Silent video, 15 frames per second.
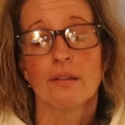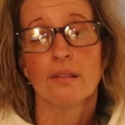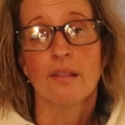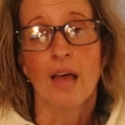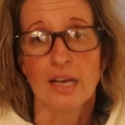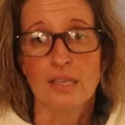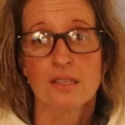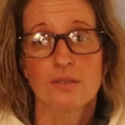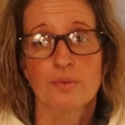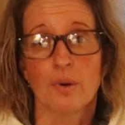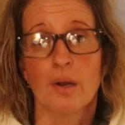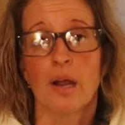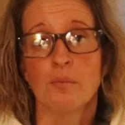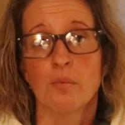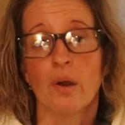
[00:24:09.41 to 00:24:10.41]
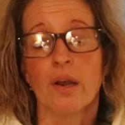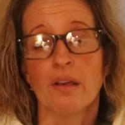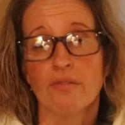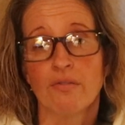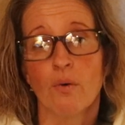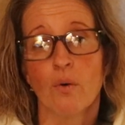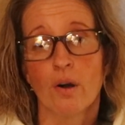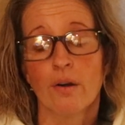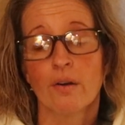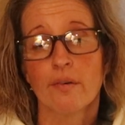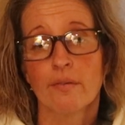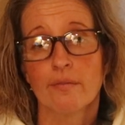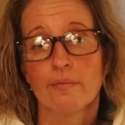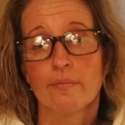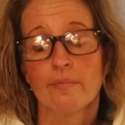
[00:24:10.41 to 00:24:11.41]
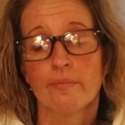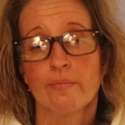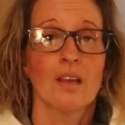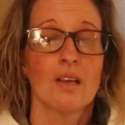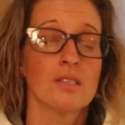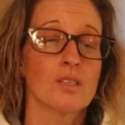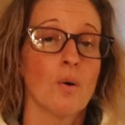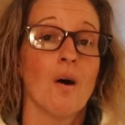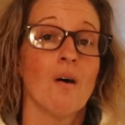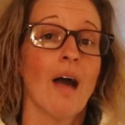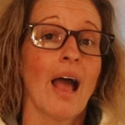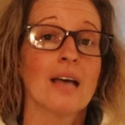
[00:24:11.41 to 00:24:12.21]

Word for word: that's what I'm ready for. And so I'll